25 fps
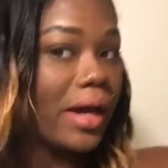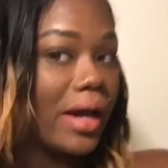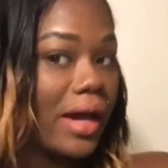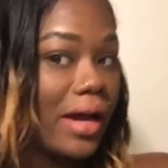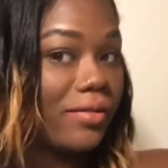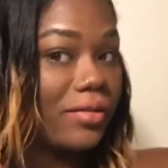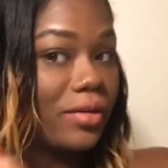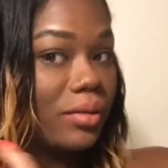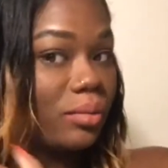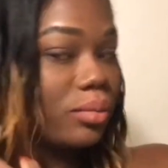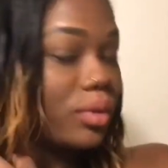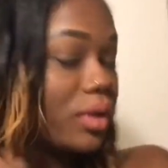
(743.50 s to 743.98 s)

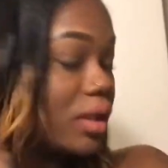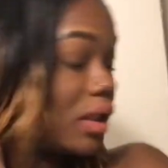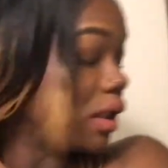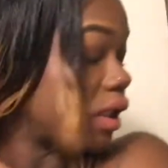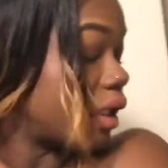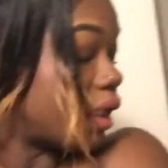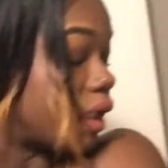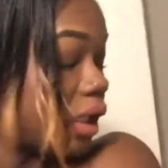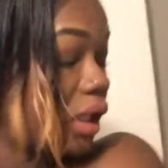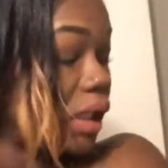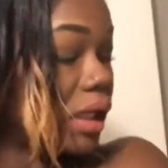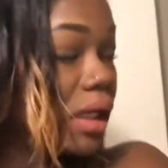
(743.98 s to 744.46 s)
haven't put
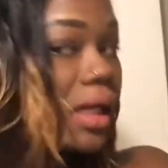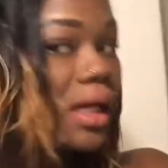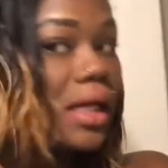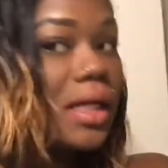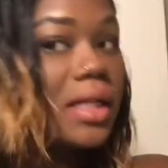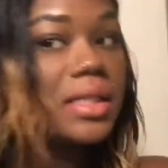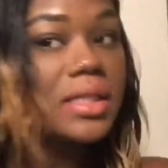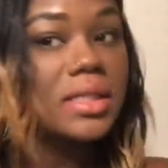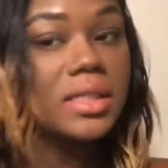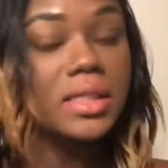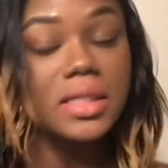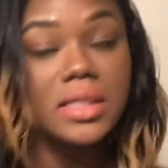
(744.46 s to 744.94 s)
any
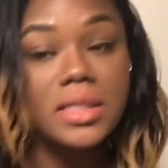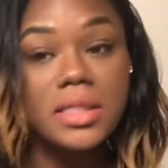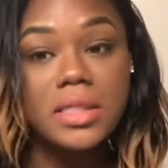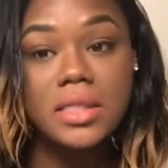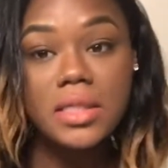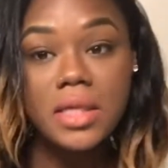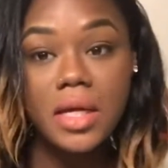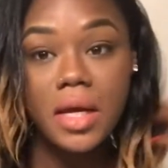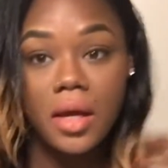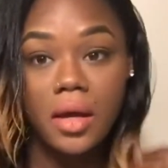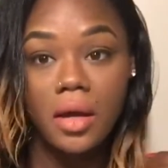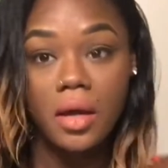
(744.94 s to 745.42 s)
heat since